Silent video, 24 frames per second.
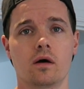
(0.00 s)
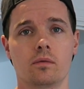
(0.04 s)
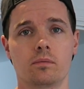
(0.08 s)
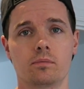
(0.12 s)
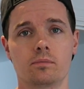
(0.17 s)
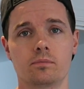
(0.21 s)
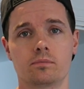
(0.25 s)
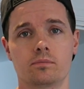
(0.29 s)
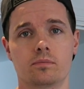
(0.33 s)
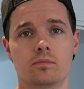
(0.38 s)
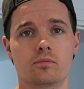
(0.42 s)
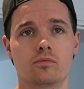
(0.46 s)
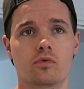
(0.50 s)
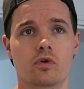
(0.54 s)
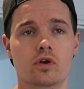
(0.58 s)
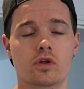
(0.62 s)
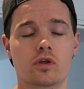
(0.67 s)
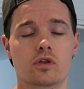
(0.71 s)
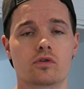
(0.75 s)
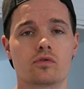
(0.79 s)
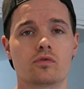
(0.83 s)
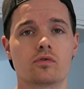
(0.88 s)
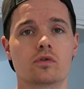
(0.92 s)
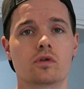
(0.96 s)
I'll run
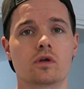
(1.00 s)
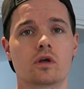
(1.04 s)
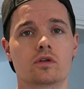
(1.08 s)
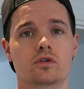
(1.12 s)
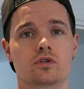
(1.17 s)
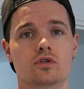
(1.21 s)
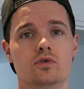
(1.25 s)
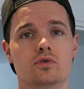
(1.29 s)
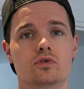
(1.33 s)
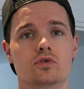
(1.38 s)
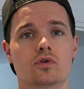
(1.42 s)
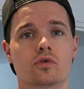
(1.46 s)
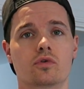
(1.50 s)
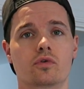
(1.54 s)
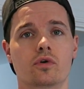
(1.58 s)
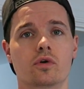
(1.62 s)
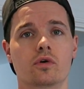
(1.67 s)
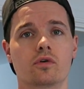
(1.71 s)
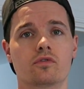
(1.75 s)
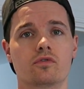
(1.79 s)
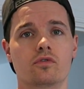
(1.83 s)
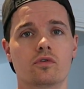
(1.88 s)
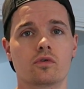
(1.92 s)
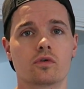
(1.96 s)
you through the
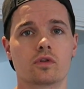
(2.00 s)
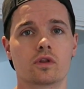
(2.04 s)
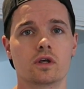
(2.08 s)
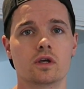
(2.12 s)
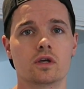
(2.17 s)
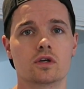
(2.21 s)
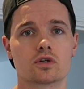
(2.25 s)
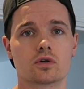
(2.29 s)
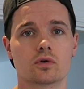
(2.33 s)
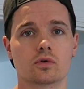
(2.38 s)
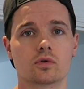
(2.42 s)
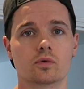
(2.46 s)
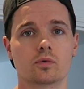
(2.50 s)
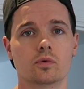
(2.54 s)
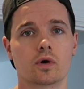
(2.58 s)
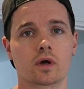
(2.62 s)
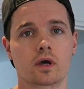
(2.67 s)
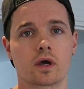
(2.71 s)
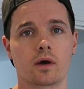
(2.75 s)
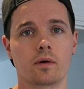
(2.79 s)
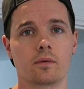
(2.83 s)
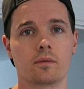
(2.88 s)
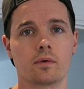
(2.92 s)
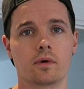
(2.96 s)
tutorial for the shoulder
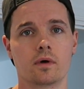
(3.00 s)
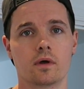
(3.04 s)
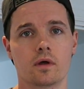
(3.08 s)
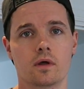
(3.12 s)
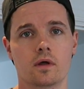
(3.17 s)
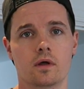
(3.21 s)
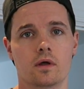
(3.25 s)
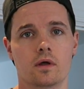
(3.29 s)
workout.